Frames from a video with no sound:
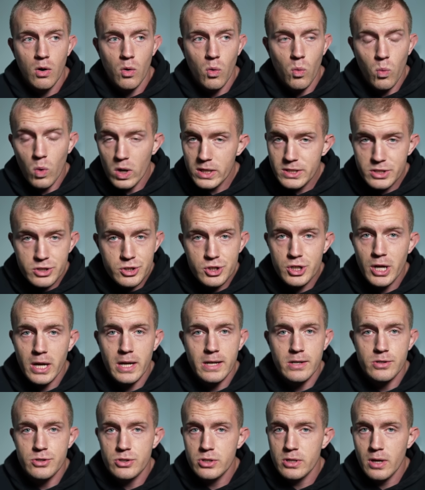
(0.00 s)
What's
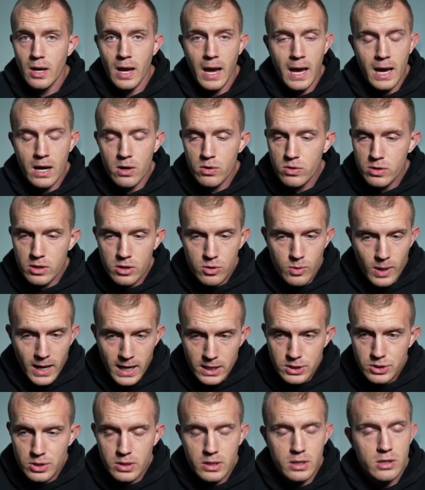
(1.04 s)
changed? How do you
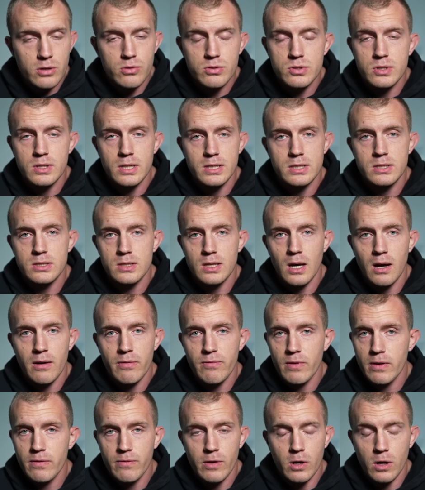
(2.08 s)
actually use this
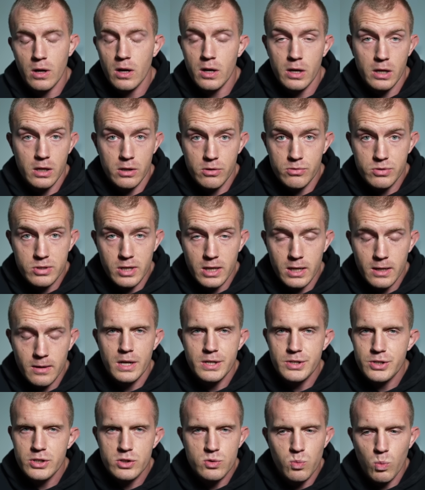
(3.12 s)
stuff if you're going to use it?
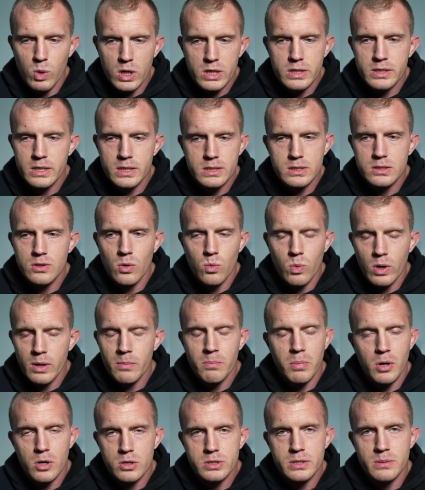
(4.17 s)
And just what does the
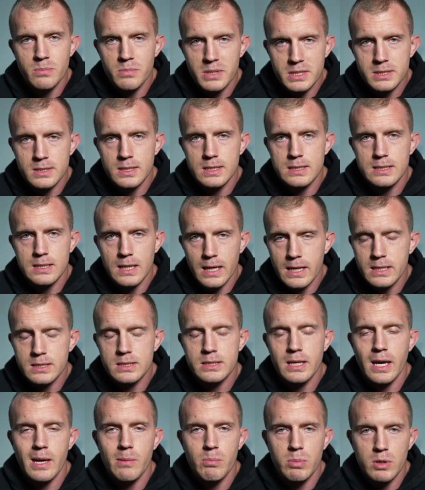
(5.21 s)
one-person business
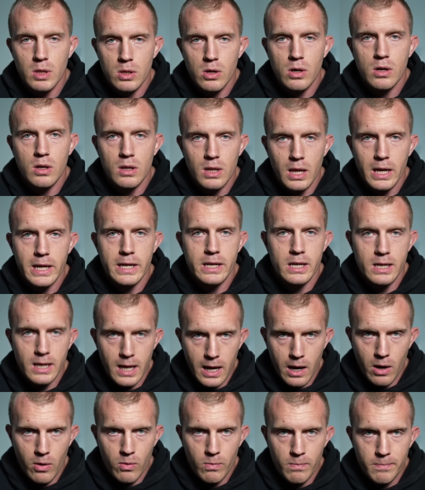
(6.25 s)
landscape look like
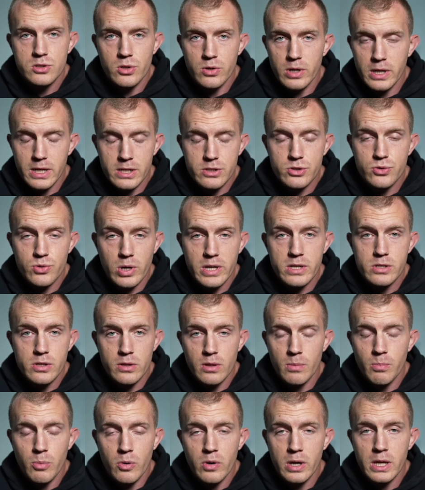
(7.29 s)
now? So to get straight to
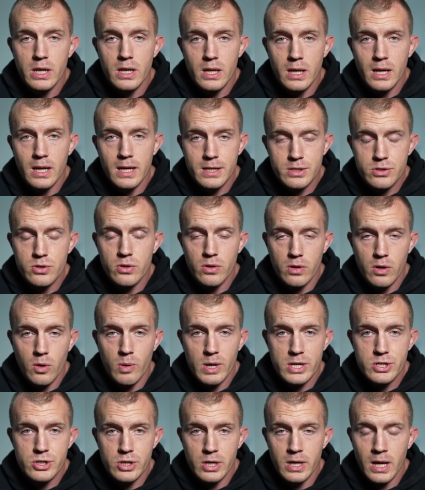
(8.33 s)
the point and answer the
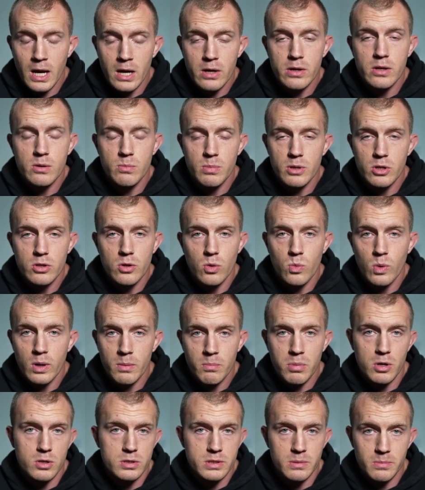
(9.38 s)
question, how do you build a
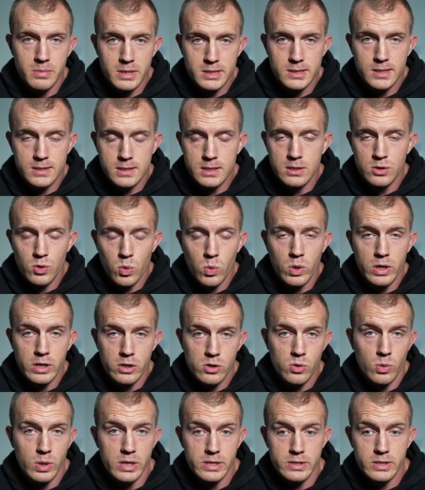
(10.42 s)
one-person business in
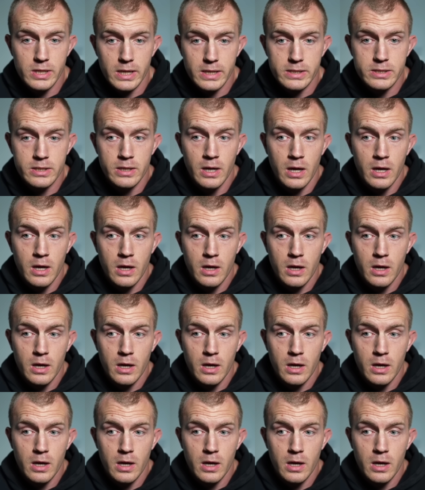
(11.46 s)
2026?